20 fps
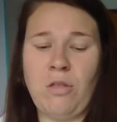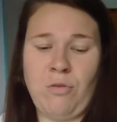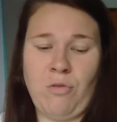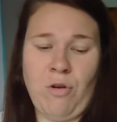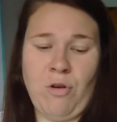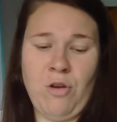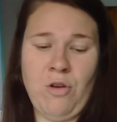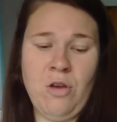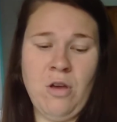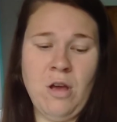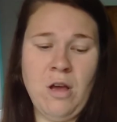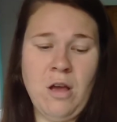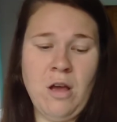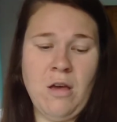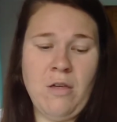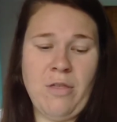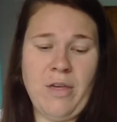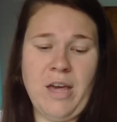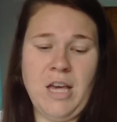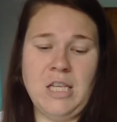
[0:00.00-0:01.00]
through
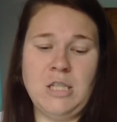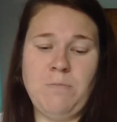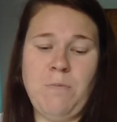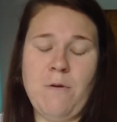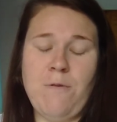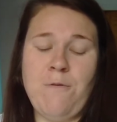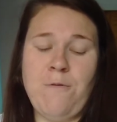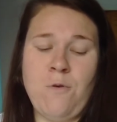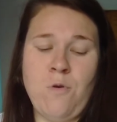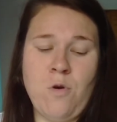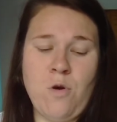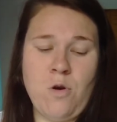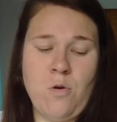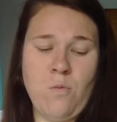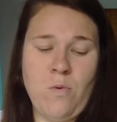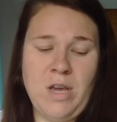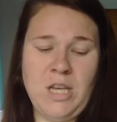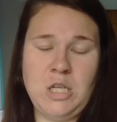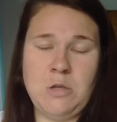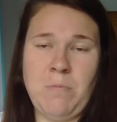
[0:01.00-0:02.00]
things before
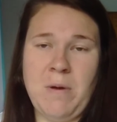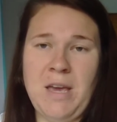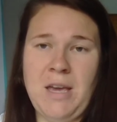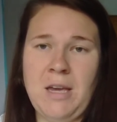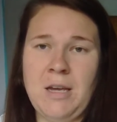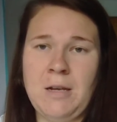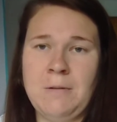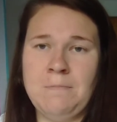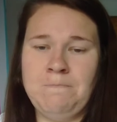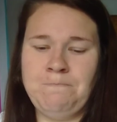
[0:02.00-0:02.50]
we speak.